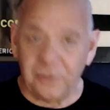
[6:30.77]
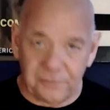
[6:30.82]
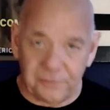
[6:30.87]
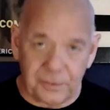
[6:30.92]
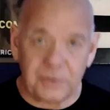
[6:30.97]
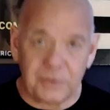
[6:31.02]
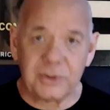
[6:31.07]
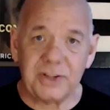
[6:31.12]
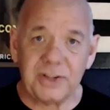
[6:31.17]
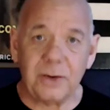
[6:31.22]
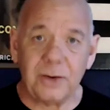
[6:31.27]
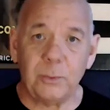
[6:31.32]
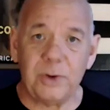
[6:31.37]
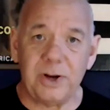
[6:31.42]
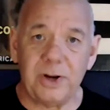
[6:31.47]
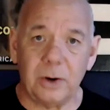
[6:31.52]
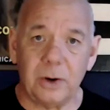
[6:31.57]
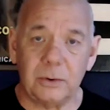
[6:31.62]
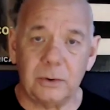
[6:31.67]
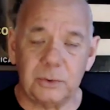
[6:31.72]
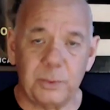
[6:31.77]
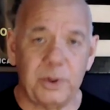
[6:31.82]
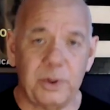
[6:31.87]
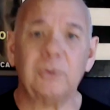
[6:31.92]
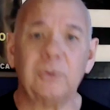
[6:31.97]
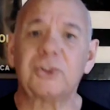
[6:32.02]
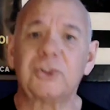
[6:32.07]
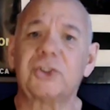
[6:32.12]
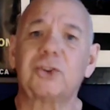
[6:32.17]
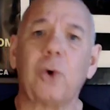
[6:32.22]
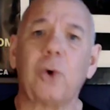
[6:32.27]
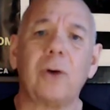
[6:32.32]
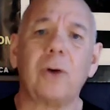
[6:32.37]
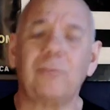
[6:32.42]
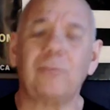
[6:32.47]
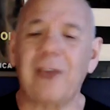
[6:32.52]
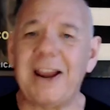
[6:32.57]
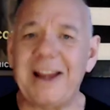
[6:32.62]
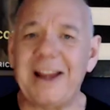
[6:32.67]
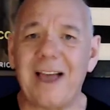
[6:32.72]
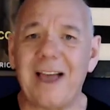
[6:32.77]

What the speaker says: First thing we know is we don't start right